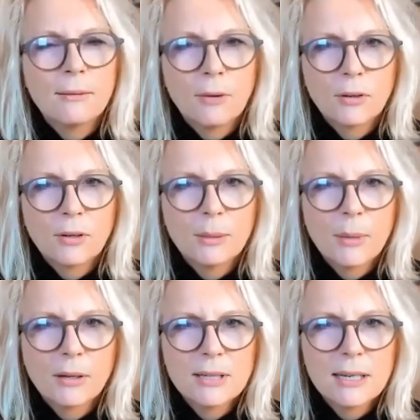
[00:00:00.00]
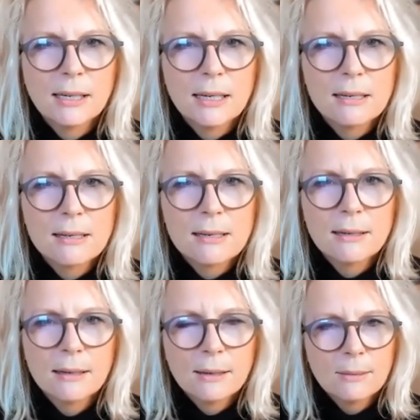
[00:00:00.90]
vodka martinis.
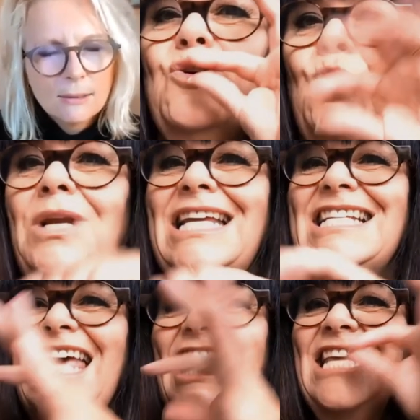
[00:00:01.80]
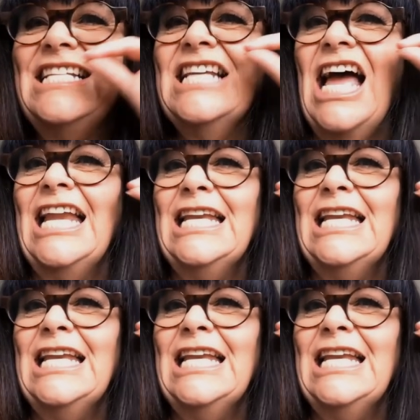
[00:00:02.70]
And you might call it the tight